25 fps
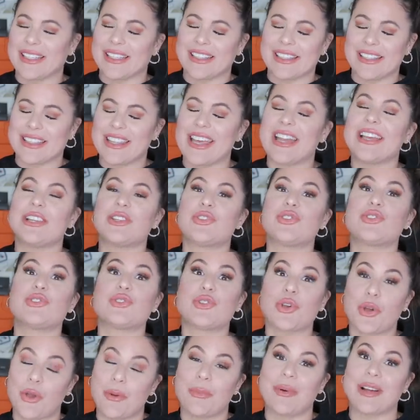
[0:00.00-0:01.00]
there's
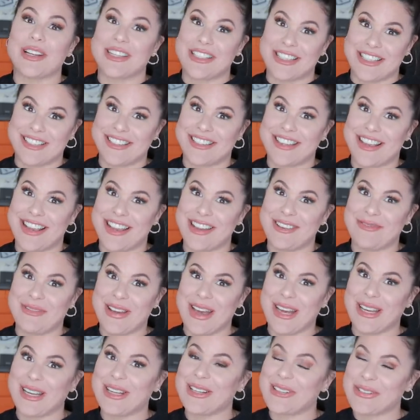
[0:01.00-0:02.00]
so much to say
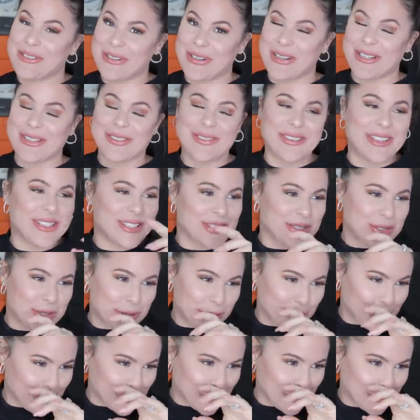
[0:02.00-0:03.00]
about it, trust me, it's
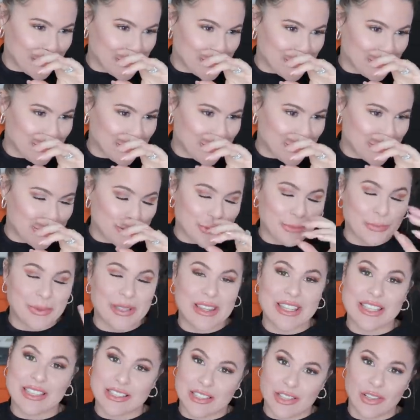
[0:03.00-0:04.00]
super controversial,
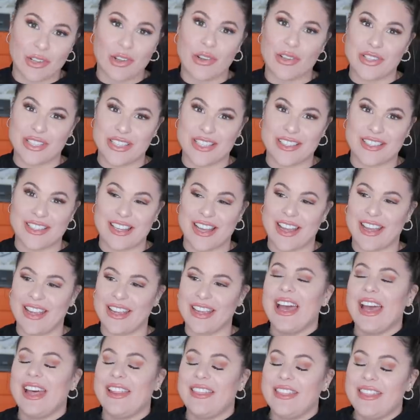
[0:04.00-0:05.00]
but there's a lot to
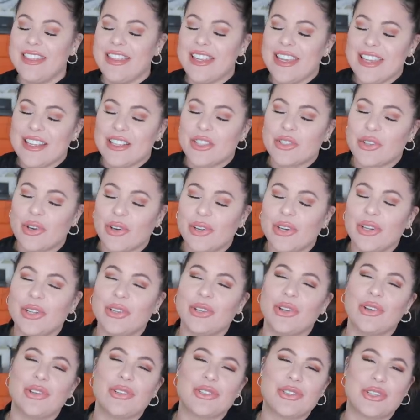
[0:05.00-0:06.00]
say. And it's got a
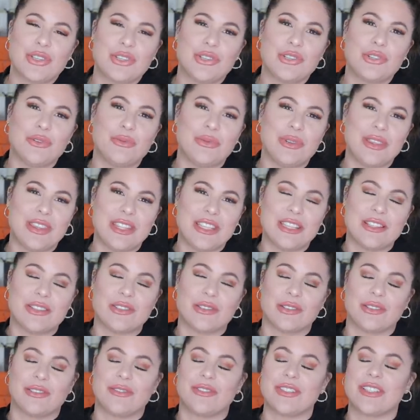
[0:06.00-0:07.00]
lot to do with this
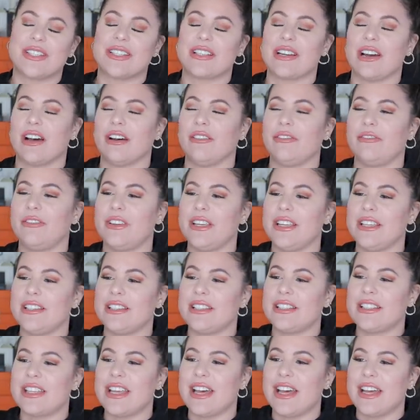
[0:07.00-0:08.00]
sort of stuff
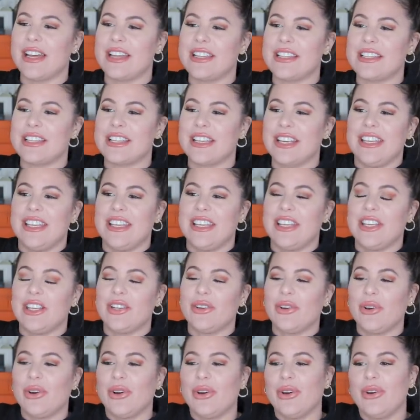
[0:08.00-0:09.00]
is that, you
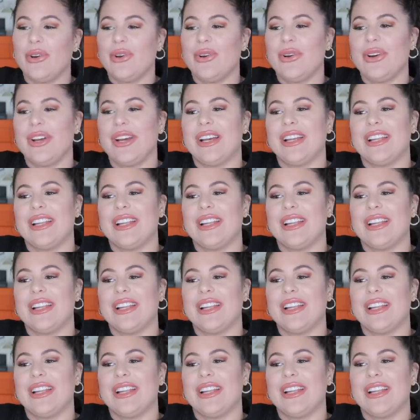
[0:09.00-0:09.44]
know,